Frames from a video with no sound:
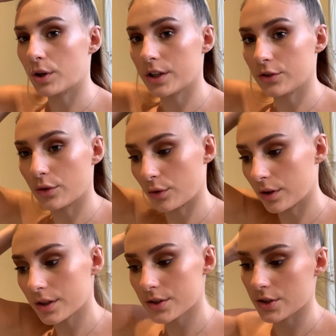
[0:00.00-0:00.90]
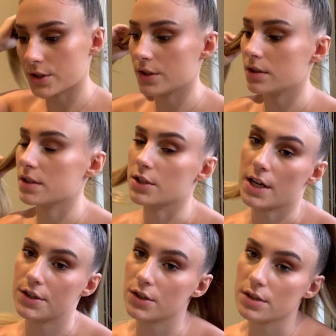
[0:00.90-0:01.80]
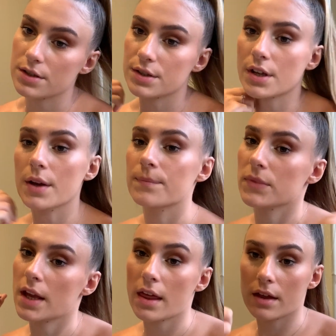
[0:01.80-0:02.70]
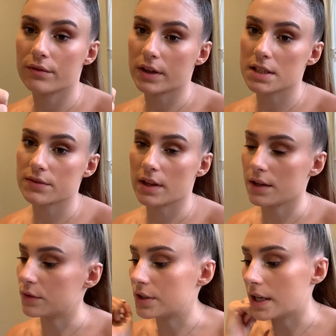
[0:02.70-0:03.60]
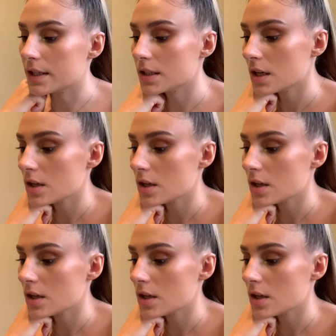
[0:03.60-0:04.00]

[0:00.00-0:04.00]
in your suggestions, so thanks for that if you did.